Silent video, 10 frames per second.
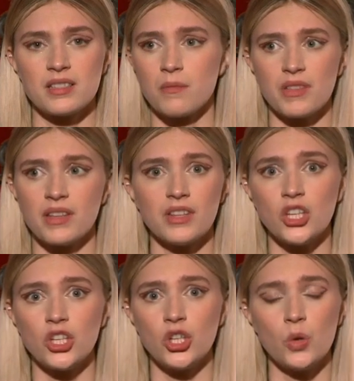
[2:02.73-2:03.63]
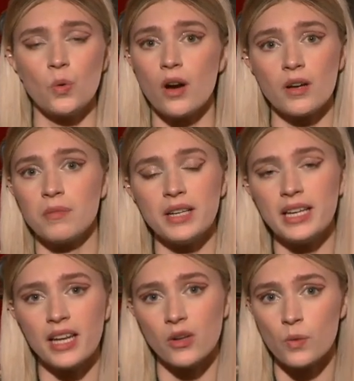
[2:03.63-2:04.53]
something that you are
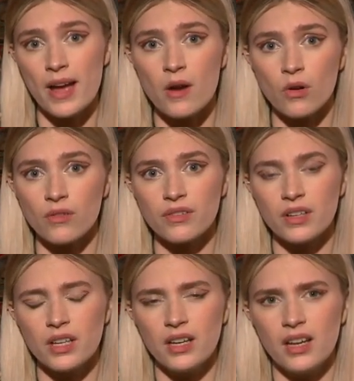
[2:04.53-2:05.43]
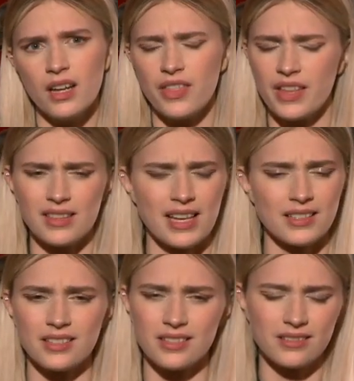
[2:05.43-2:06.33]
completely unaware of. I think
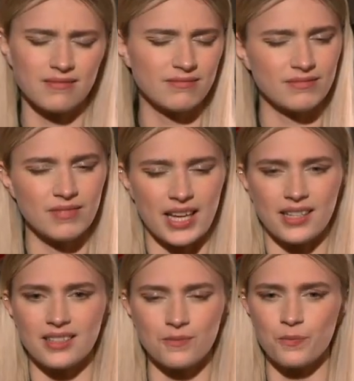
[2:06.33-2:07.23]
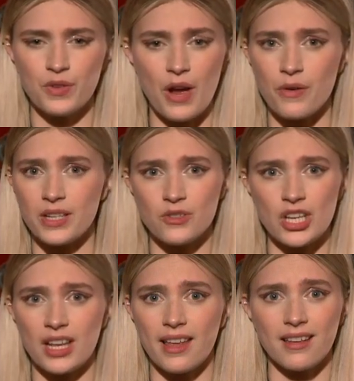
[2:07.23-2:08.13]
that's like very
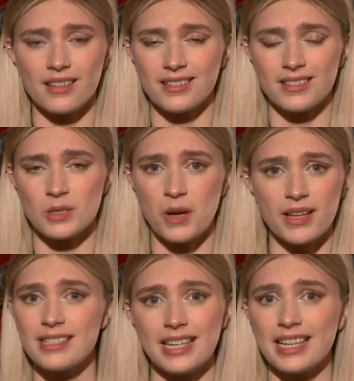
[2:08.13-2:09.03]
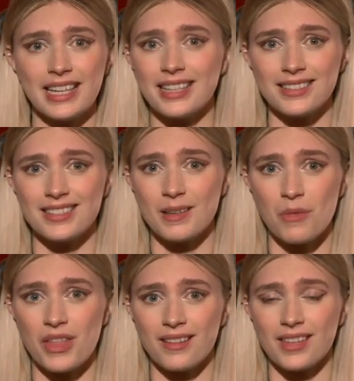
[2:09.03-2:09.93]
chilling and spine tingling and
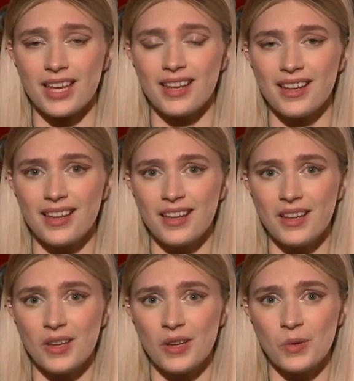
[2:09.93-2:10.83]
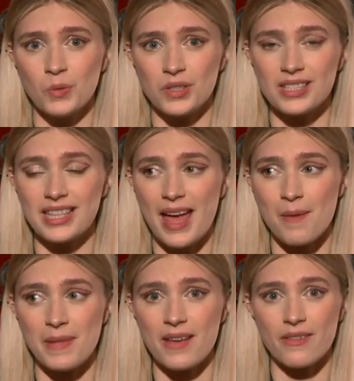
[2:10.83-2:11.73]
something that would scare
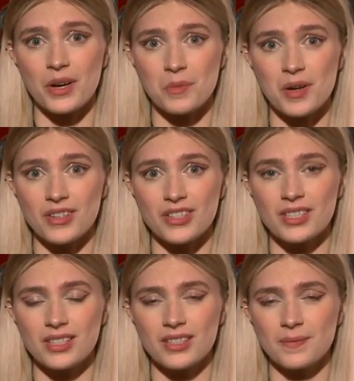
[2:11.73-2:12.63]
me very much.